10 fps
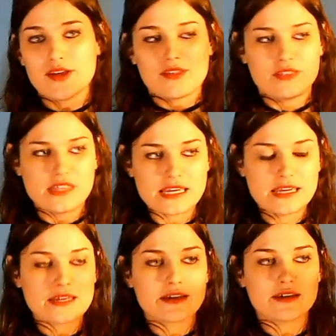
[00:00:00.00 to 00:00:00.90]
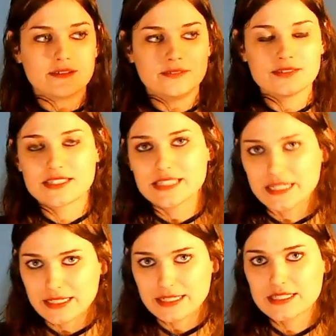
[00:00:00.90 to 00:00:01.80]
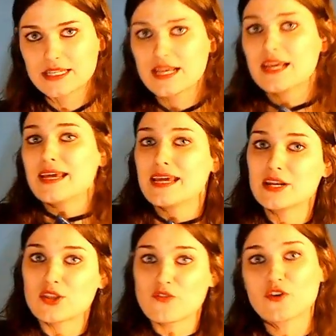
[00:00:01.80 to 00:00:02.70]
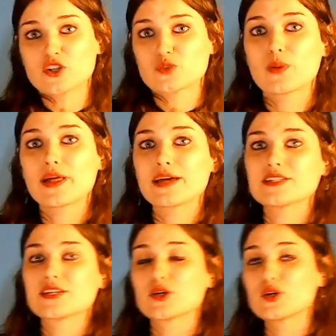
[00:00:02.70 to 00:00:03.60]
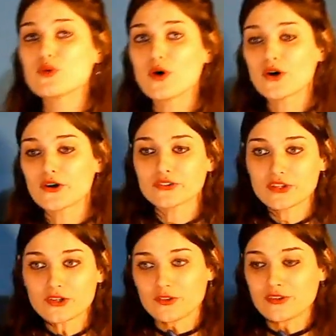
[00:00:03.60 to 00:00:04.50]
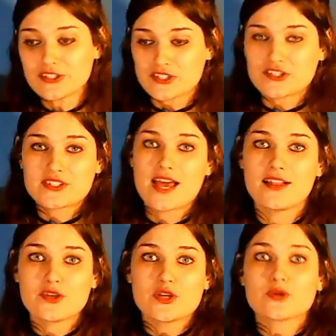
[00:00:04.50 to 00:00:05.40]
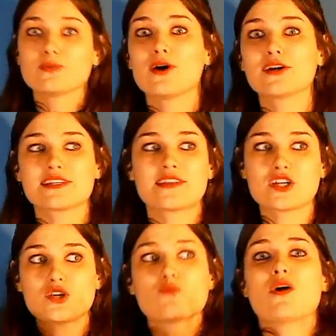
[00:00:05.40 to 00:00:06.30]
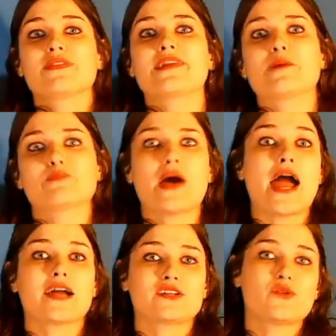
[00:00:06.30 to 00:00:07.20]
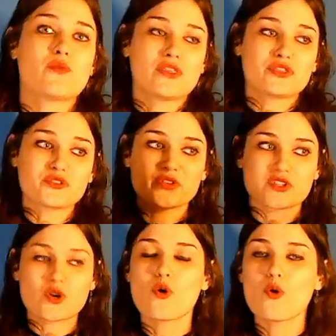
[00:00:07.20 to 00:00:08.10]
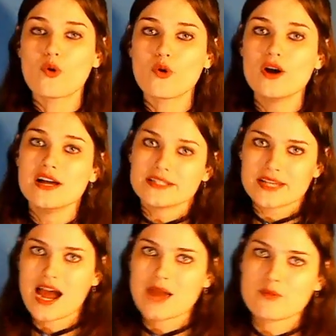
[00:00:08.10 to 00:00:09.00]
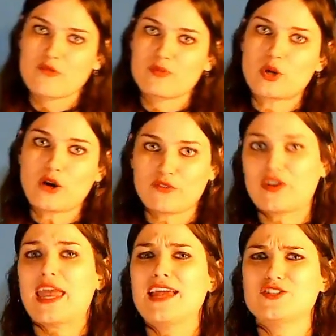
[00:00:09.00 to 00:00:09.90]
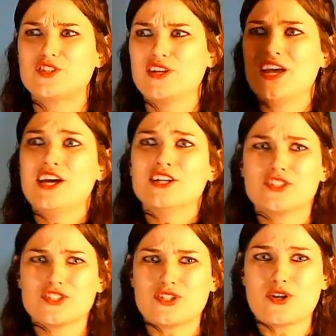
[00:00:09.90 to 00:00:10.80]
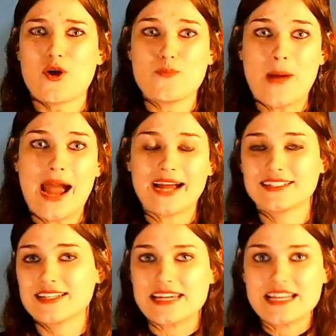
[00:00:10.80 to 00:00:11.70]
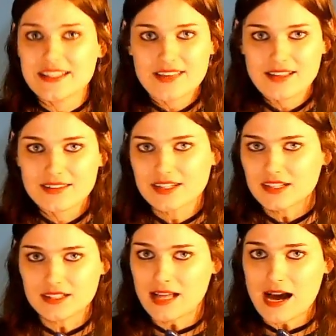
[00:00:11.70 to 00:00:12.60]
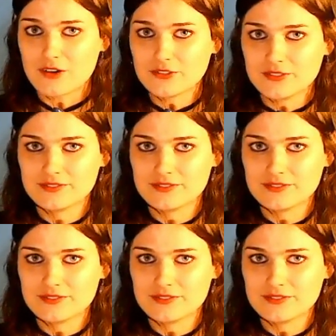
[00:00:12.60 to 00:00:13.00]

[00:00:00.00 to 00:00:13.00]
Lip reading: the sickness in the first place, you are literally just telling your body that you want that back. You went through this whole time of purification just to go back to eating that like a clown.